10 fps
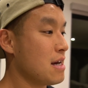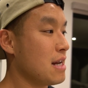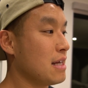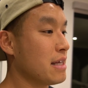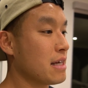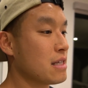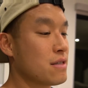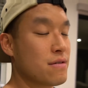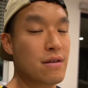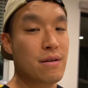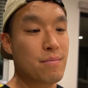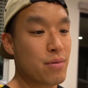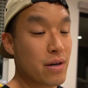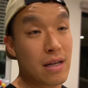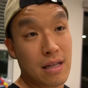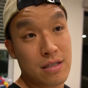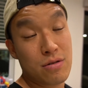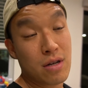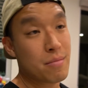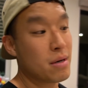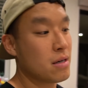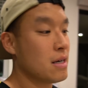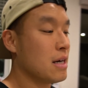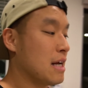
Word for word: And I think it's pretty let's do Taco Bell.